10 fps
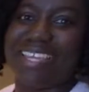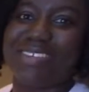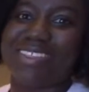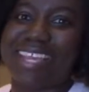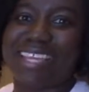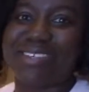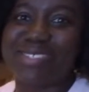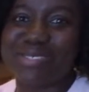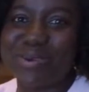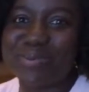you
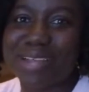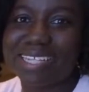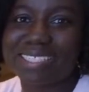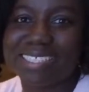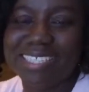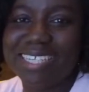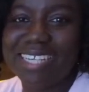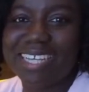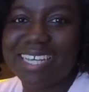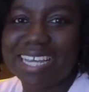so much.
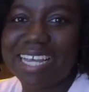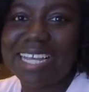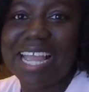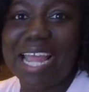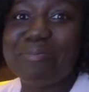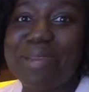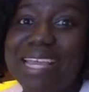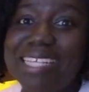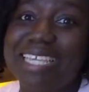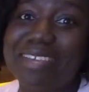Yeah, and
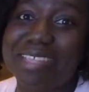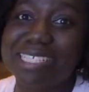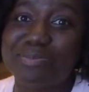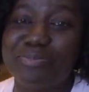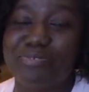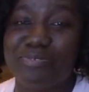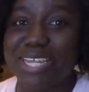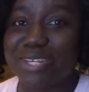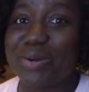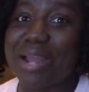please give this
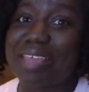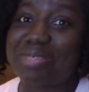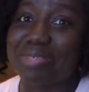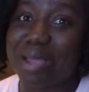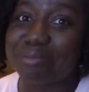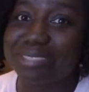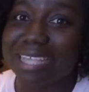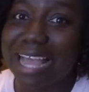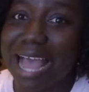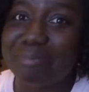video a
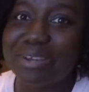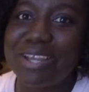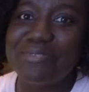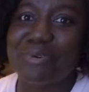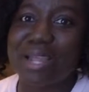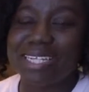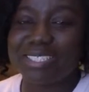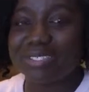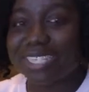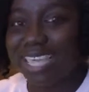thumbs up
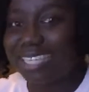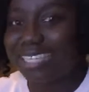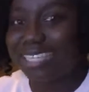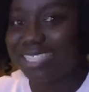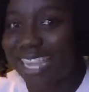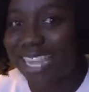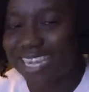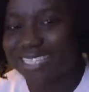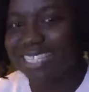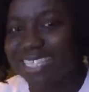for it to get
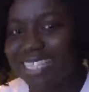shared.